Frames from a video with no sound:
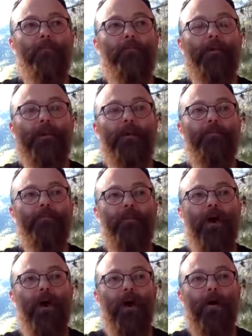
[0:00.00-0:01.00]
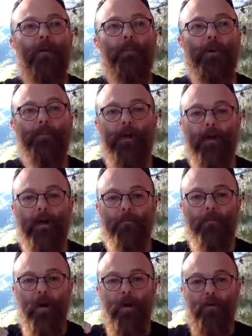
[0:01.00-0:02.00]
But if we
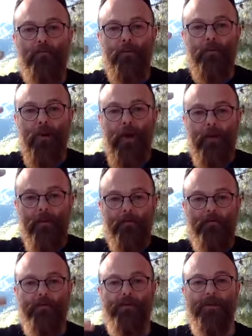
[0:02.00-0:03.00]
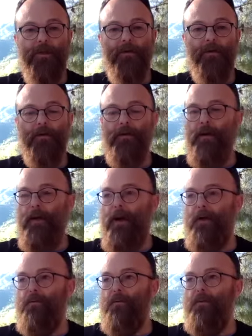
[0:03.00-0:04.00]
become overwhelmed
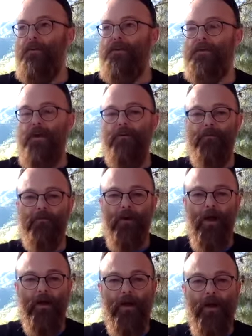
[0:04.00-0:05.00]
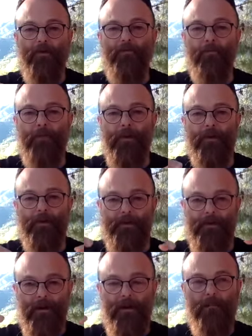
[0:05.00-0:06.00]
and all the stuff of our life
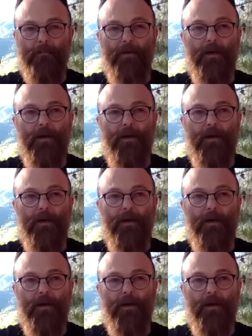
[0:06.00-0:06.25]
builds up